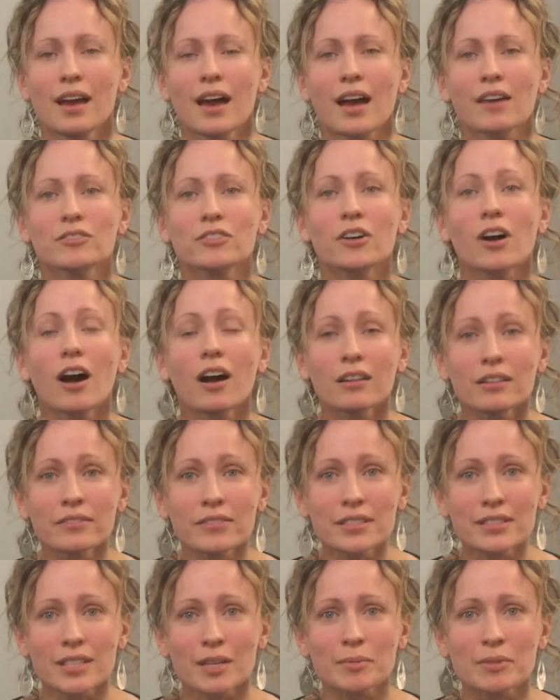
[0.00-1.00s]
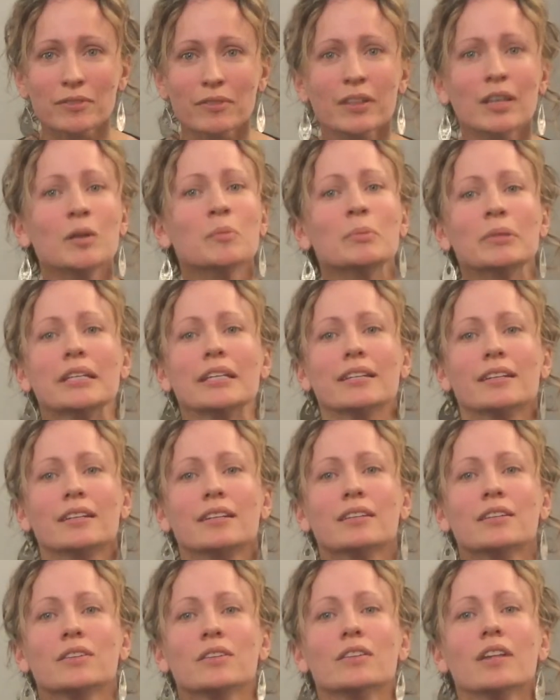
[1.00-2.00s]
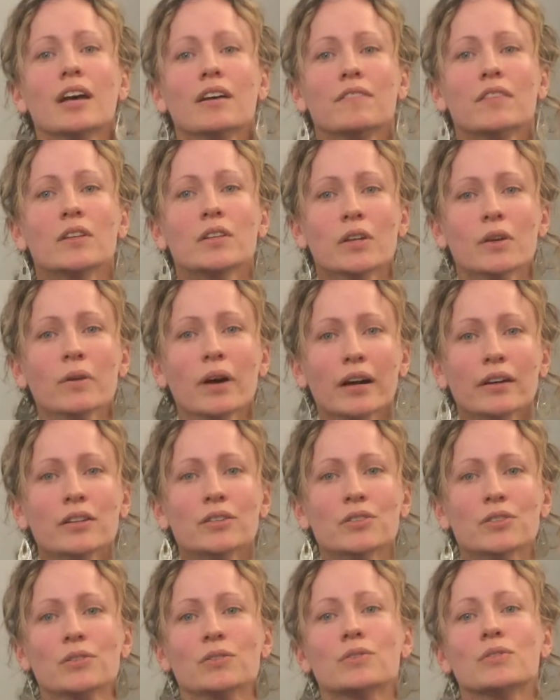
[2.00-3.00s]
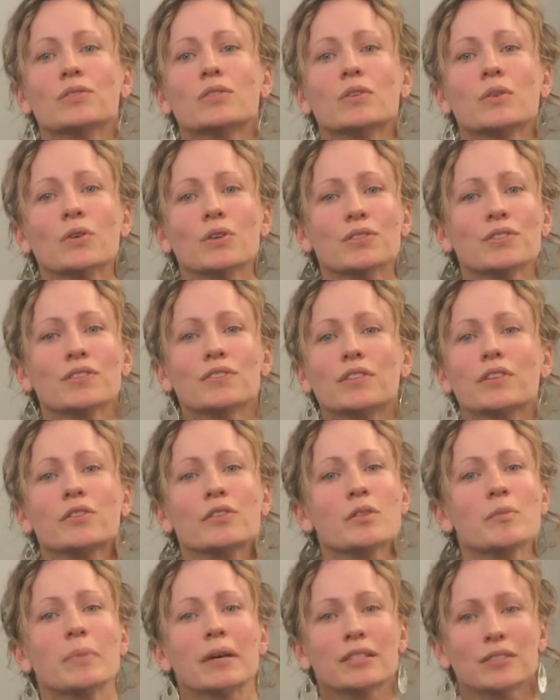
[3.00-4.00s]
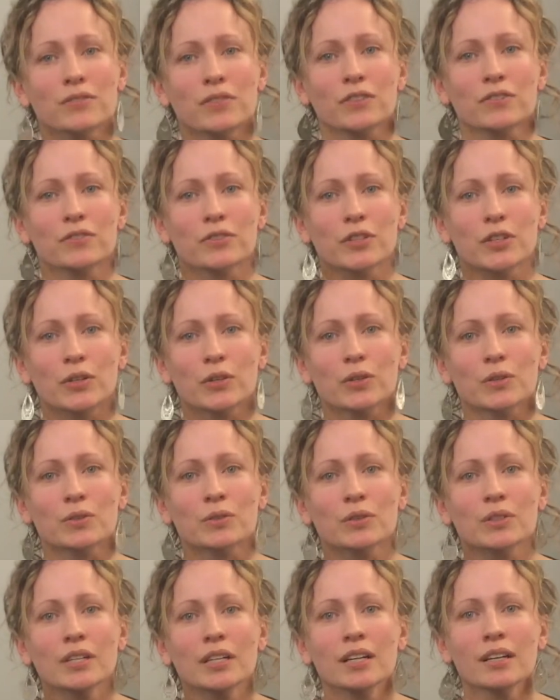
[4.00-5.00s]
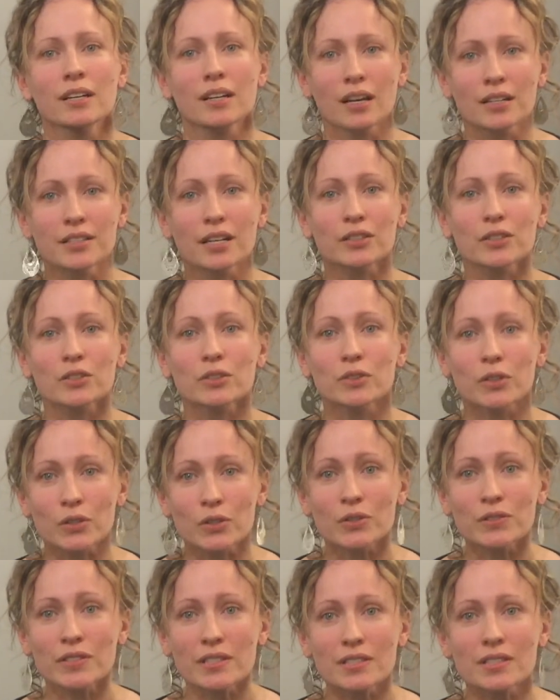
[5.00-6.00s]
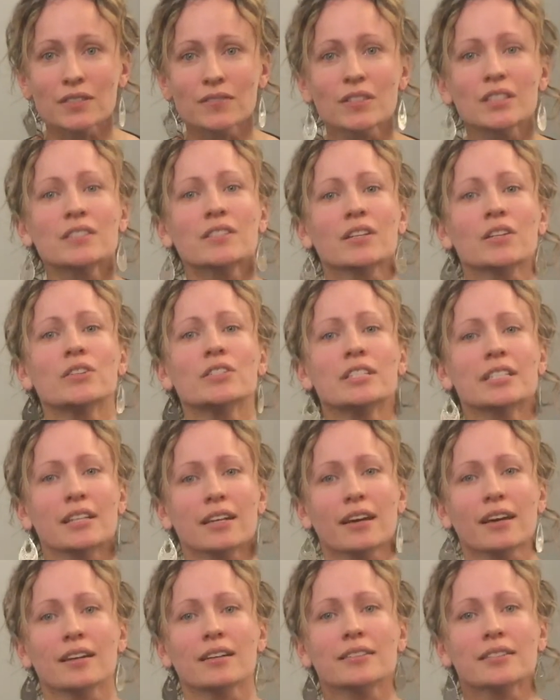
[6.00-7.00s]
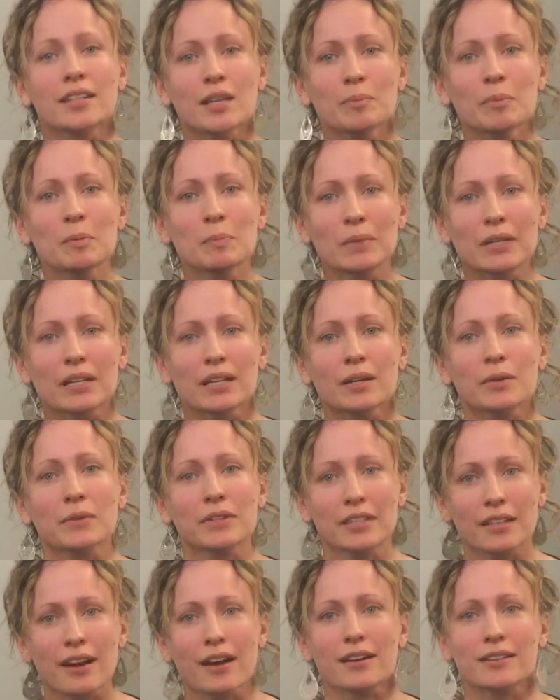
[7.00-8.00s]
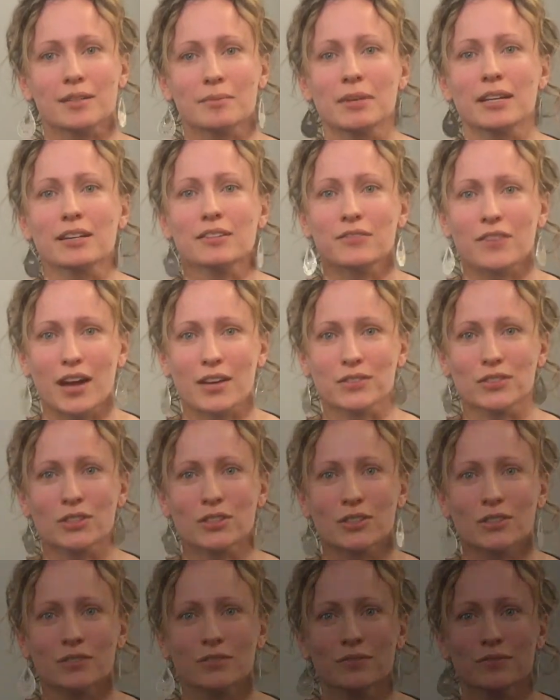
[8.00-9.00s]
After all of these steps have been completed, you'll have the know-how to choose the courses that are the best fit for you. Contact your local CCV center today to set up a meeting with an academic advisor.